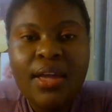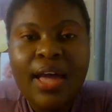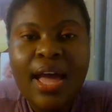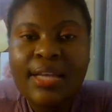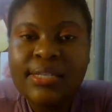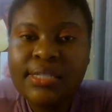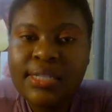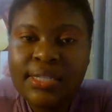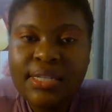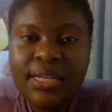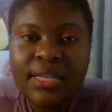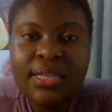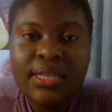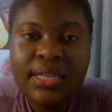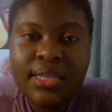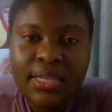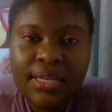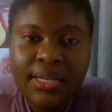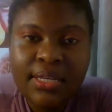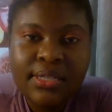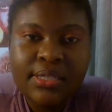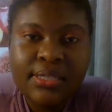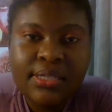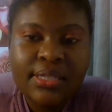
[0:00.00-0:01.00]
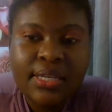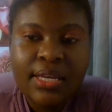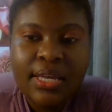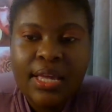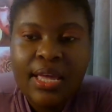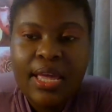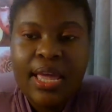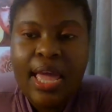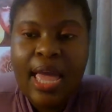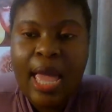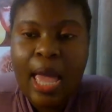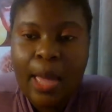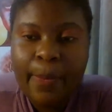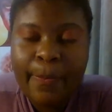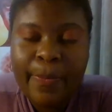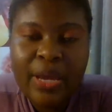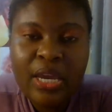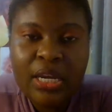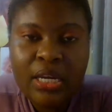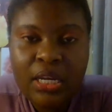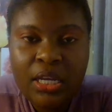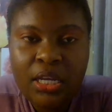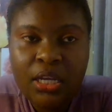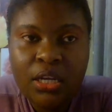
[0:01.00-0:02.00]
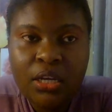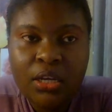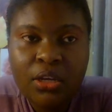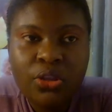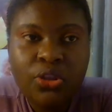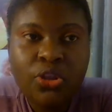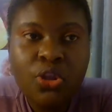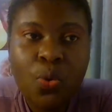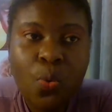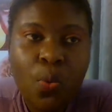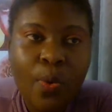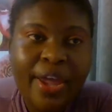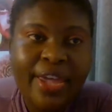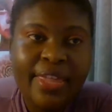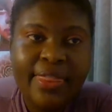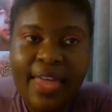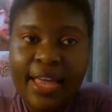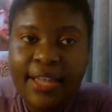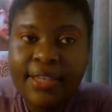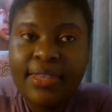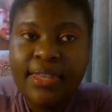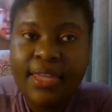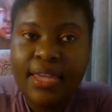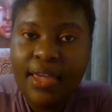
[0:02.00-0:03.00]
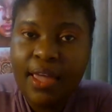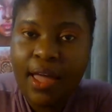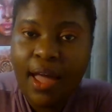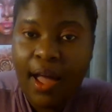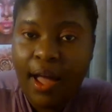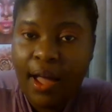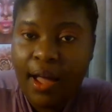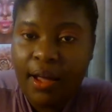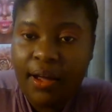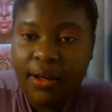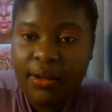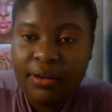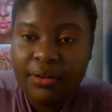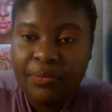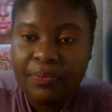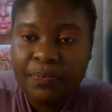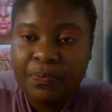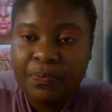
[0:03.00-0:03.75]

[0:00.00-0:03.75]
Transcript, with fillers: are certain things happening the way that they are?